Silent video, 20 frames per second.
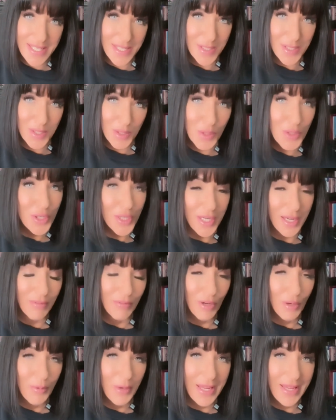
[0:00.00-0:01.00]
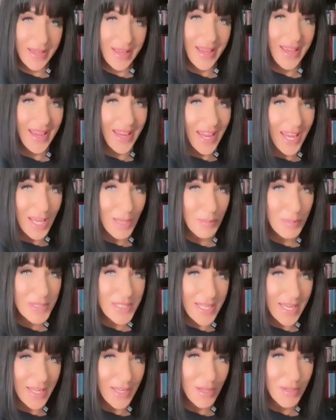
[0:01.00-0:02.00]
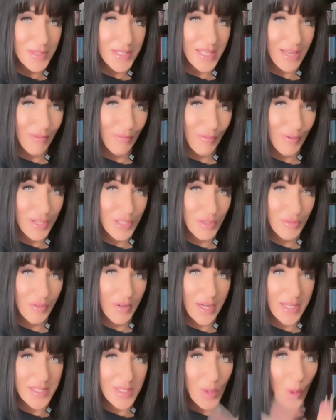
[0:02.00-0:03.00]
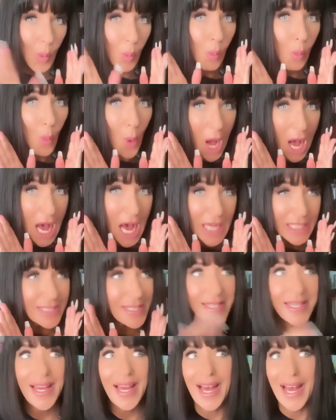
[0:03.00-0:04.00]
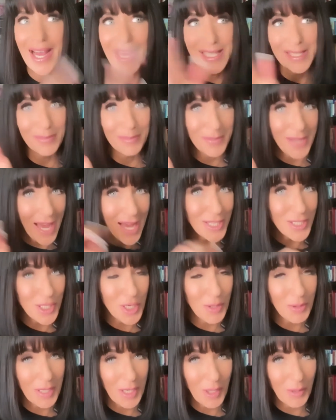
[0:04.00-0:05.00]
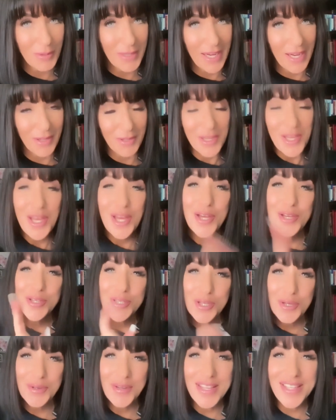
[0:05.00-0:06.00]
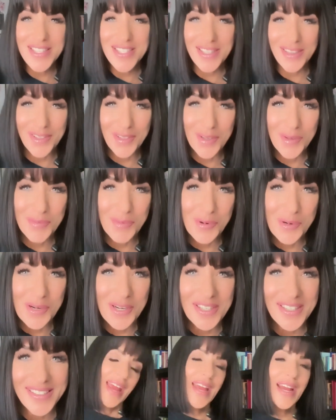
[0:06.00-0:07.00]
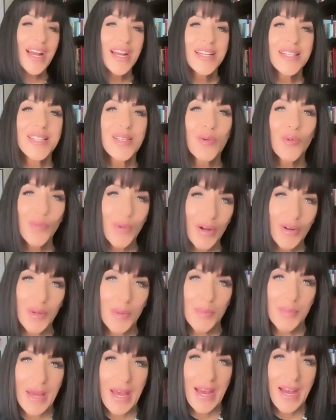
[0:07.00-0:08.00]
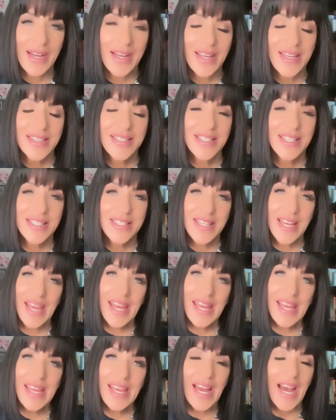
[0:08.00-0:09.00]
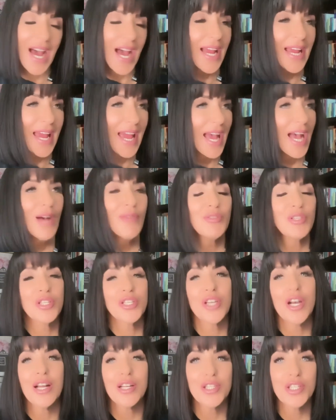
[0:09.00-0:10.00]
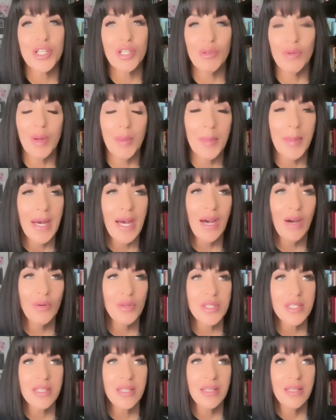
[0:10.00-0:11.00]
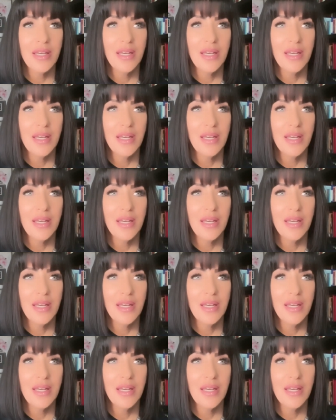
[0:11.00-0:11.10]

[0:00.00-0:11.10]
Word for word: and sushi every week, and potatoes and french fries. What? I am not joking around. Tune in to learn more. Hey guys, welcome back. Today I have to talk to you about